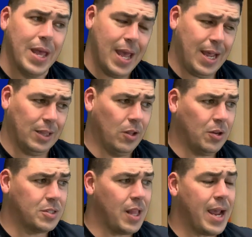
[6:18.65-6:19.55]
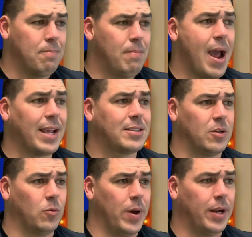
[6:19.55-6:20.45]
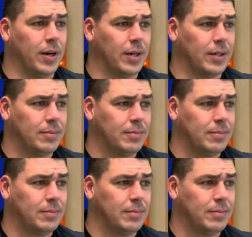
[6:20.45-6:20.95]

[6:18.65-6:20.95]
It looks like Mike's the winner.